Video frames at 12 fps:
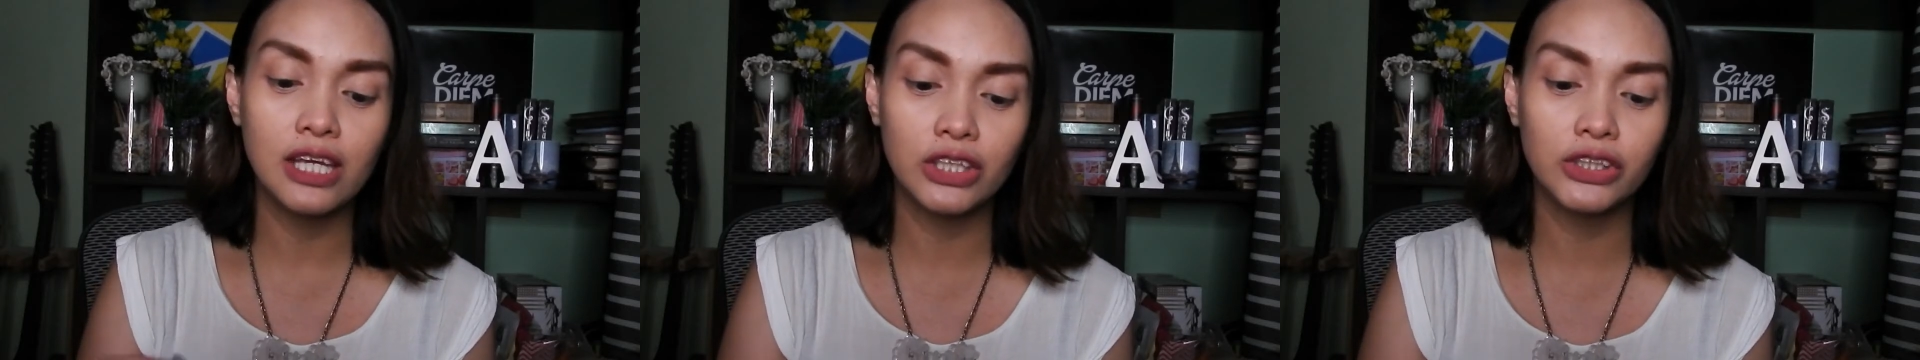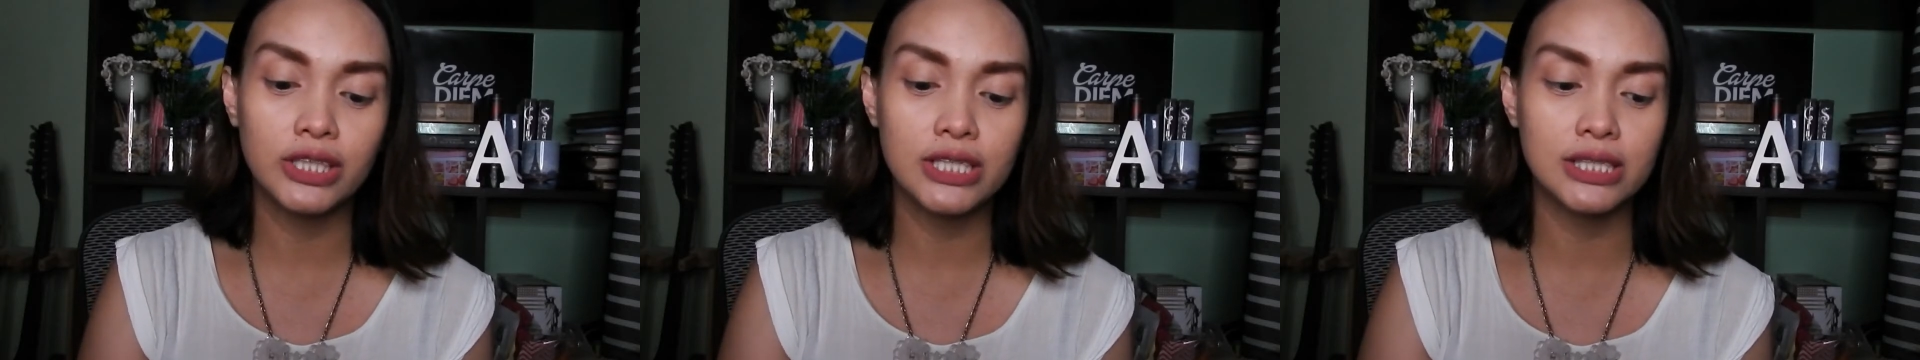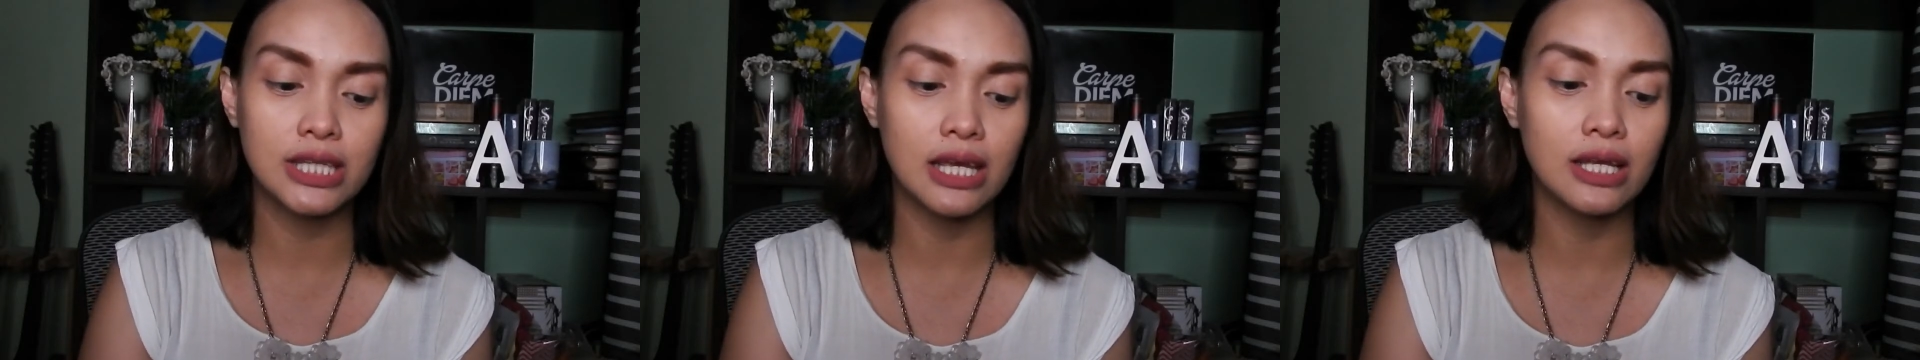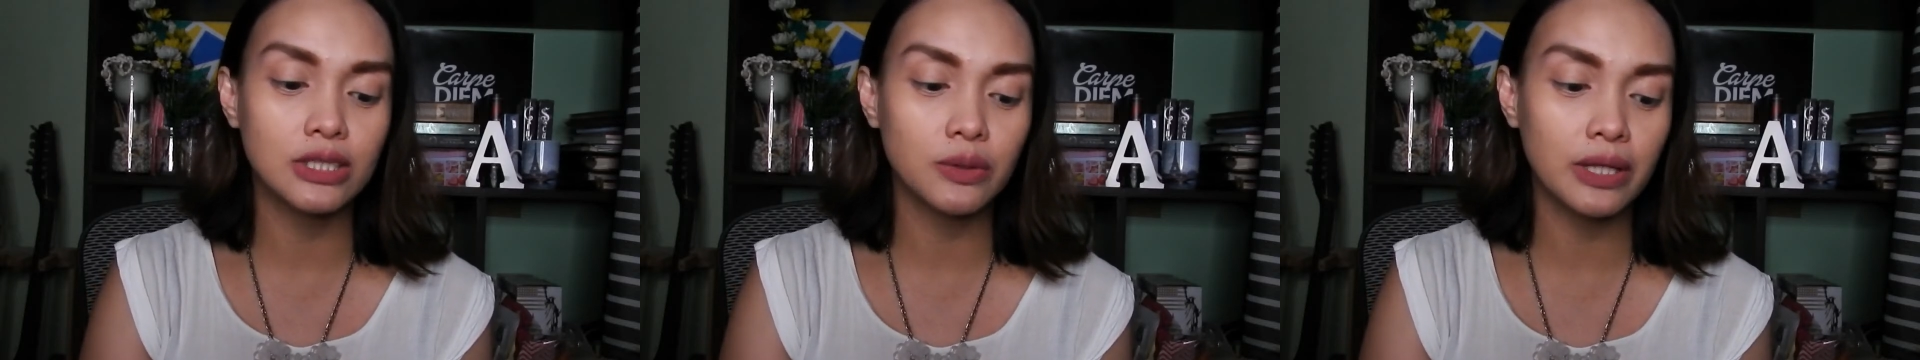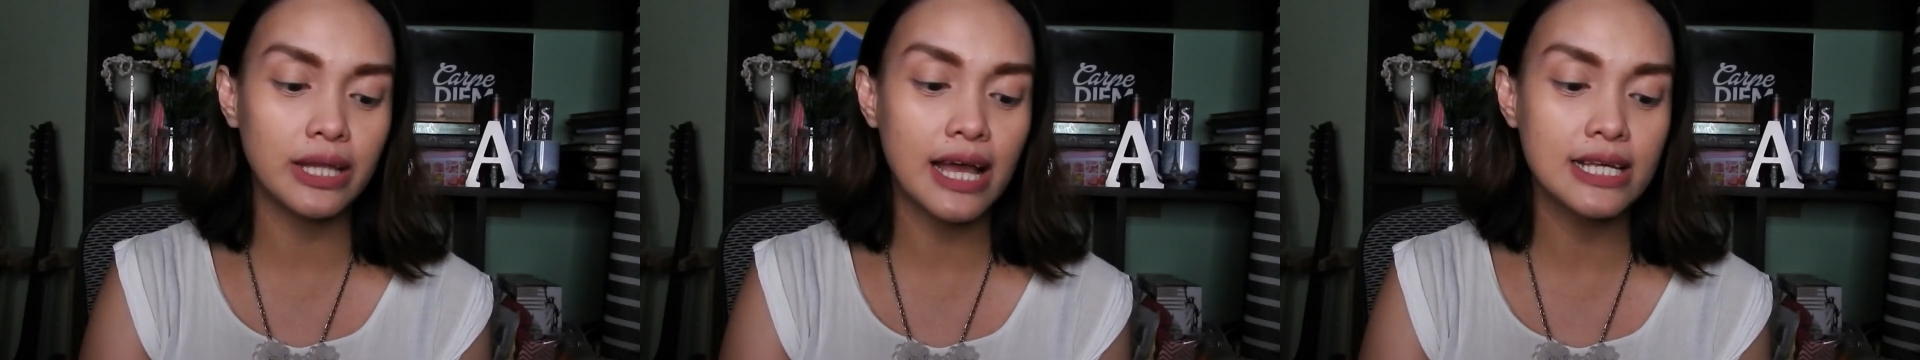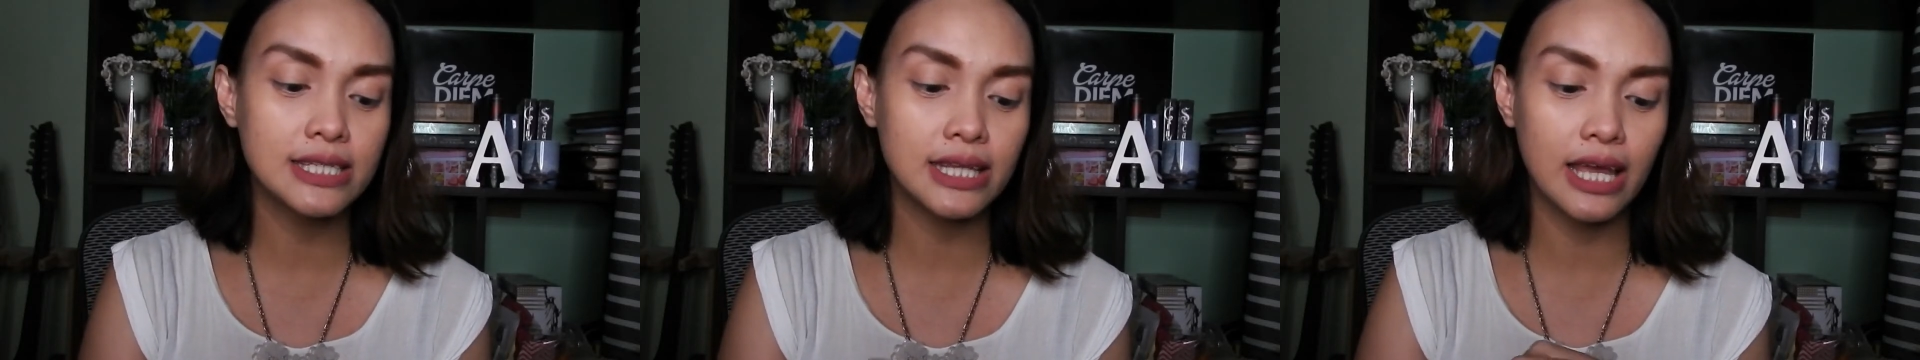interesting. So, it
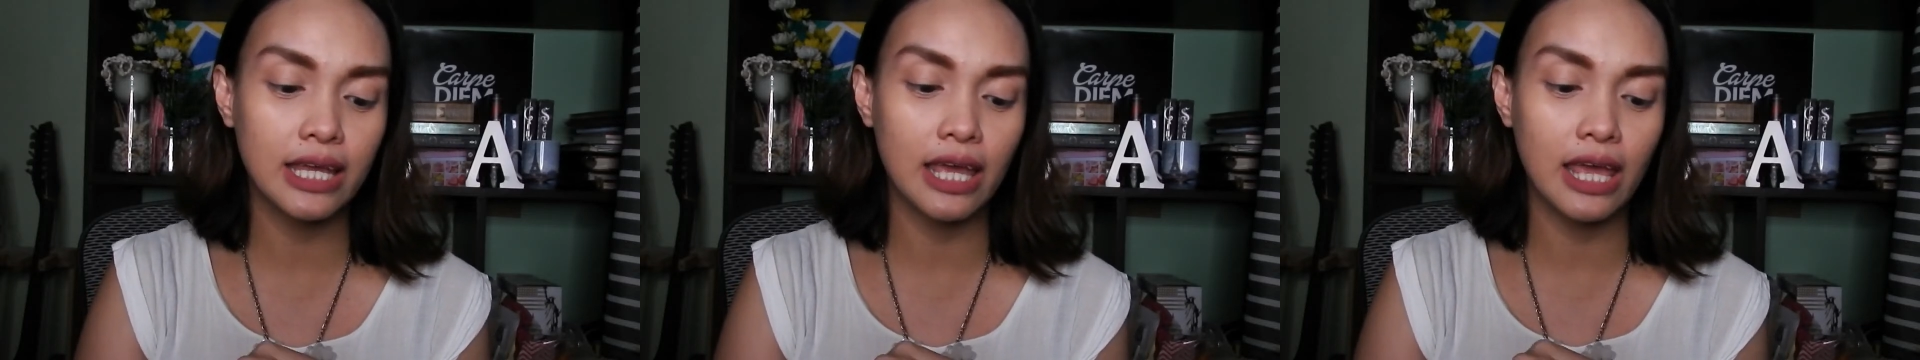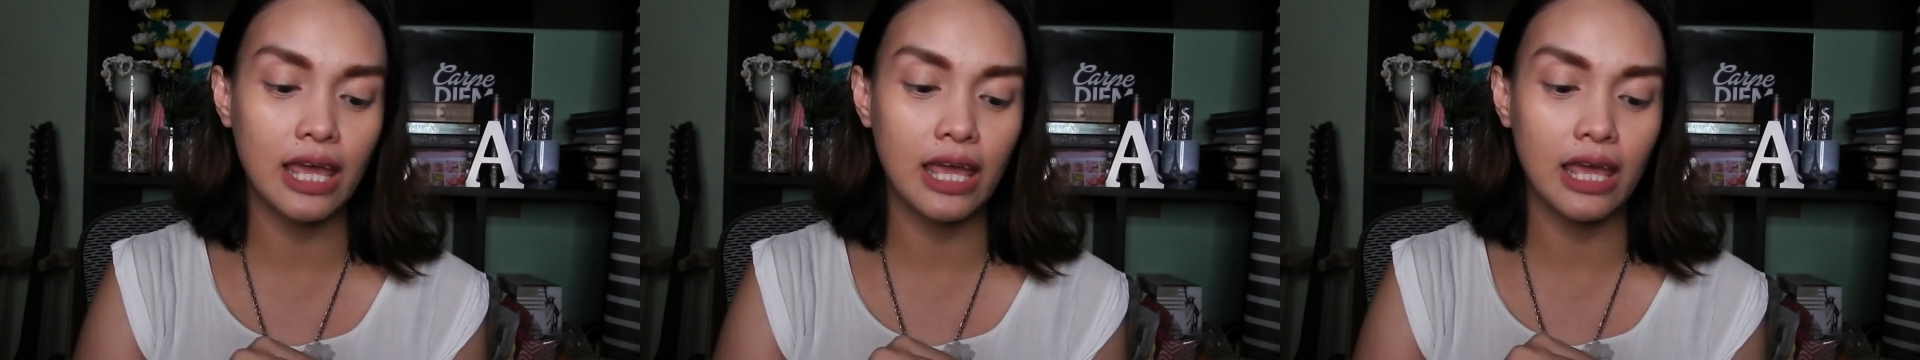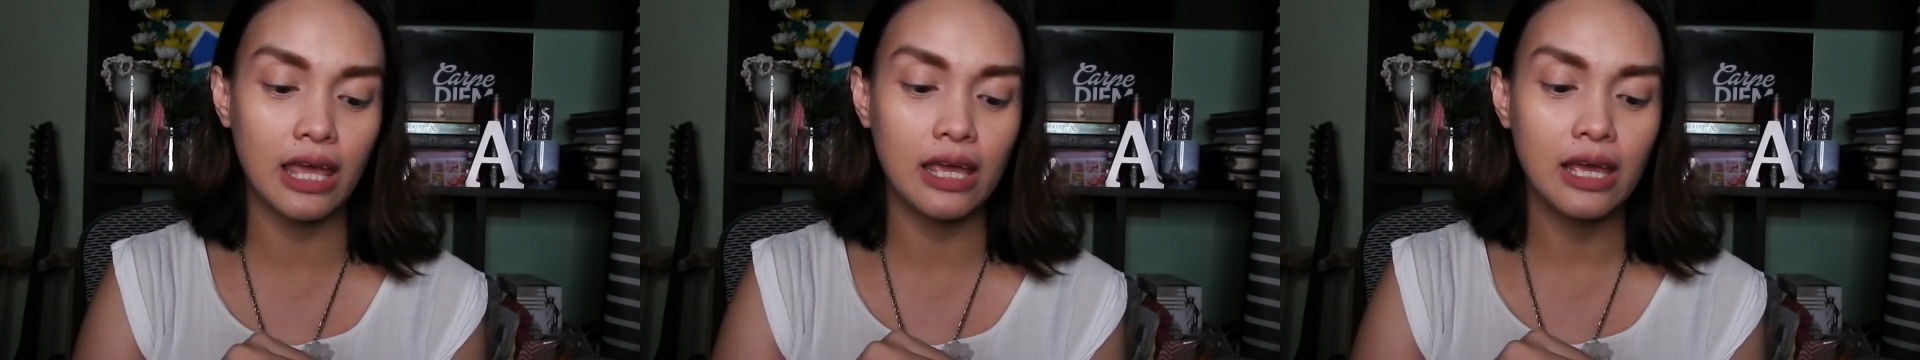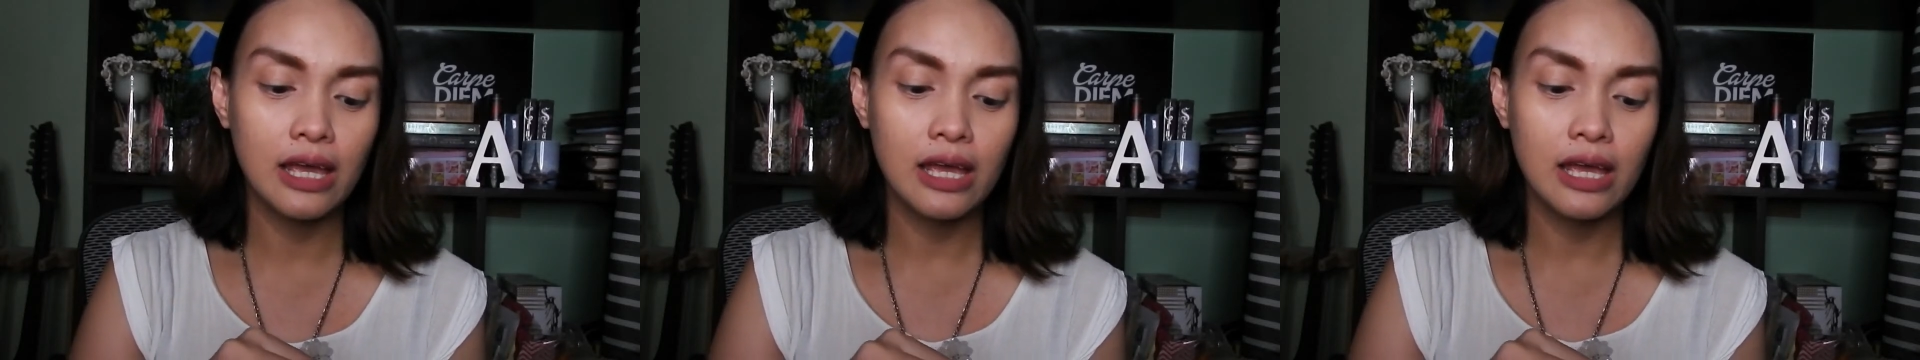has like a,